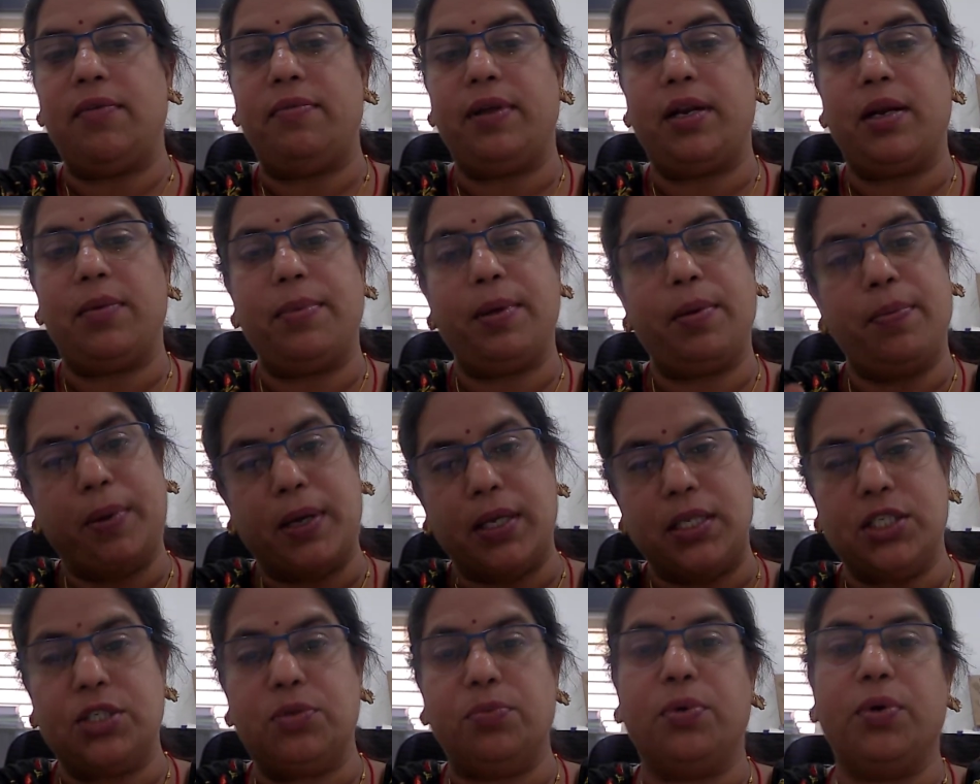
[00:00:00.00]
will be
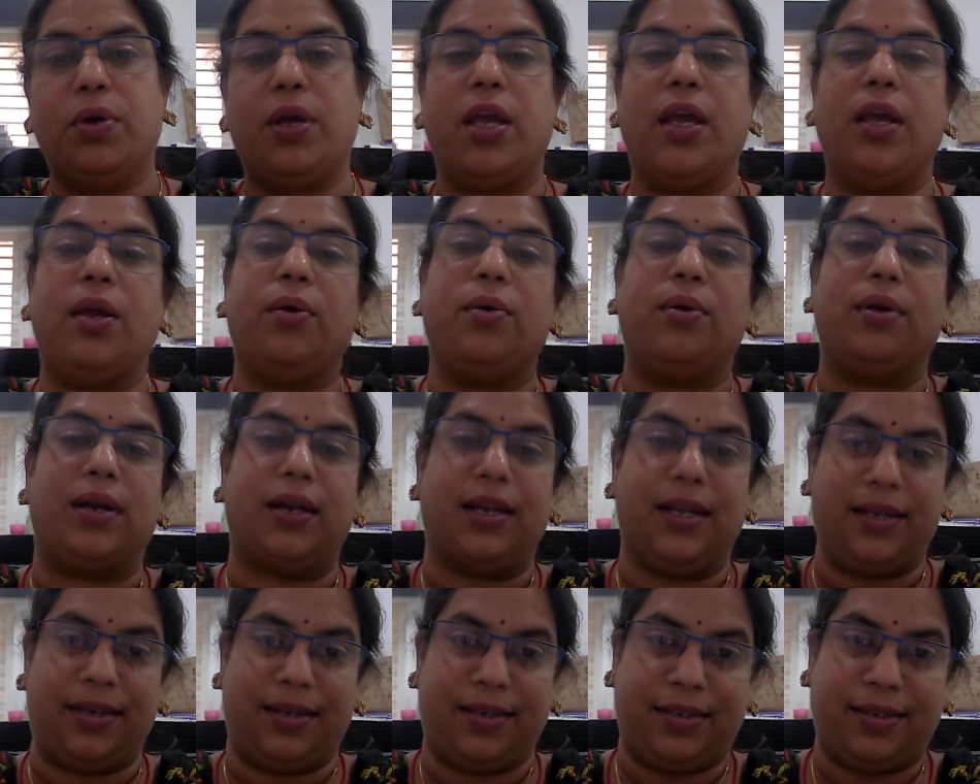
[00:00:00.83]
Panchamukhi only.